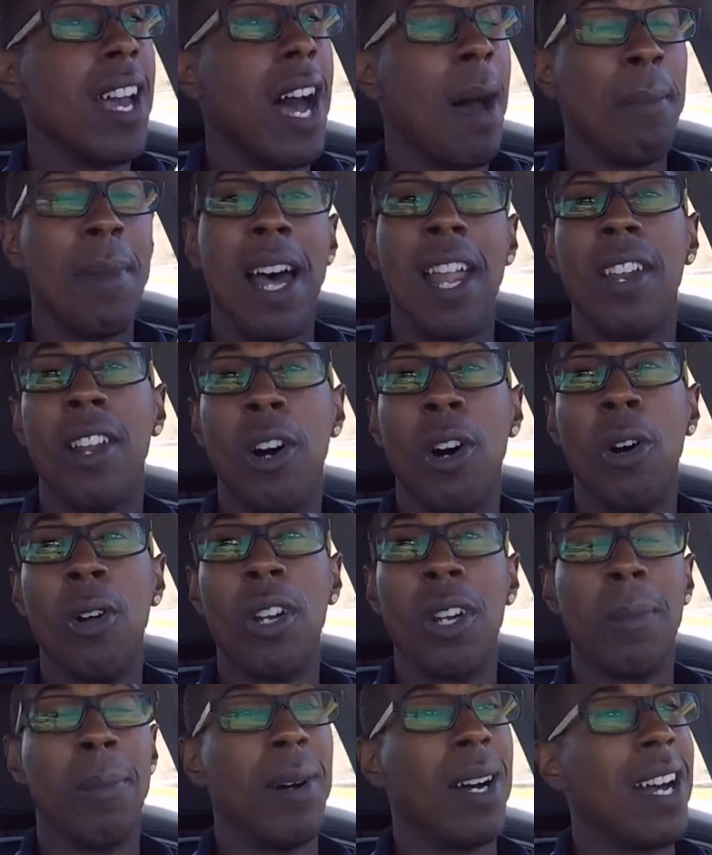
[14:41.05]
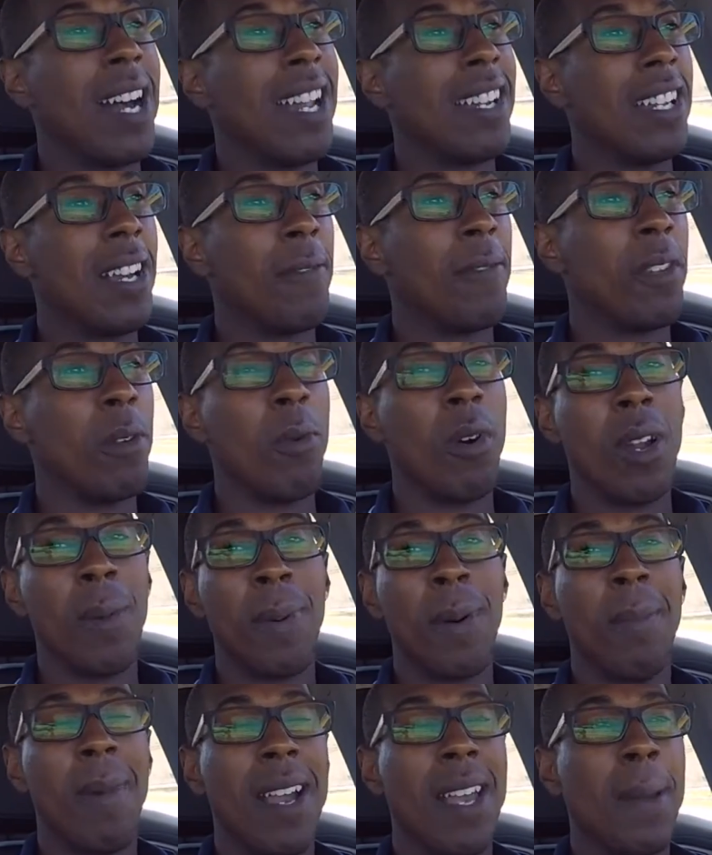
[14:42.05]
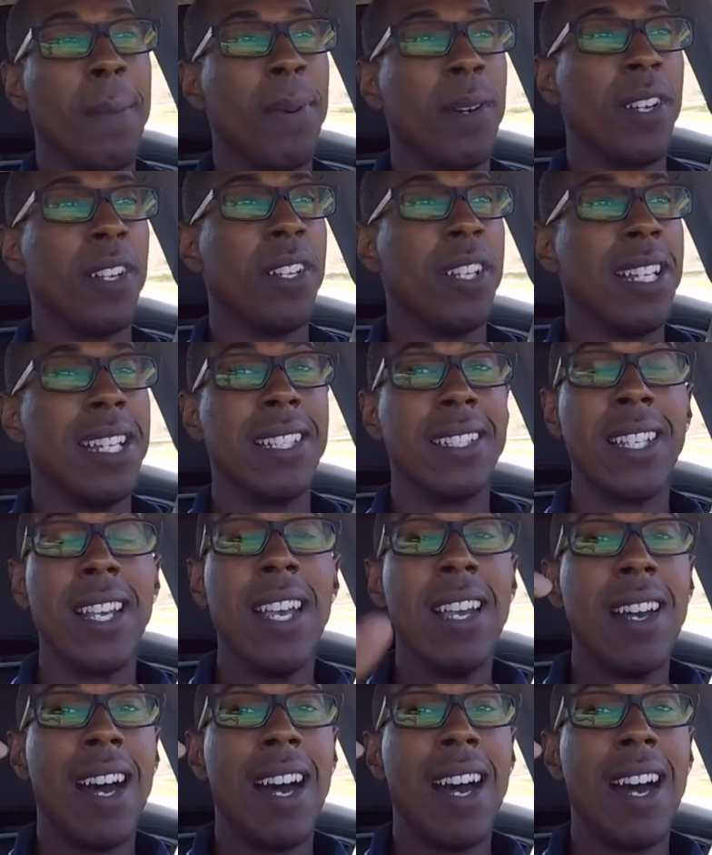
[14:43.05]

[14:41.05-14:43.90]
I'm not an owner, but I definitely want to put my input on this.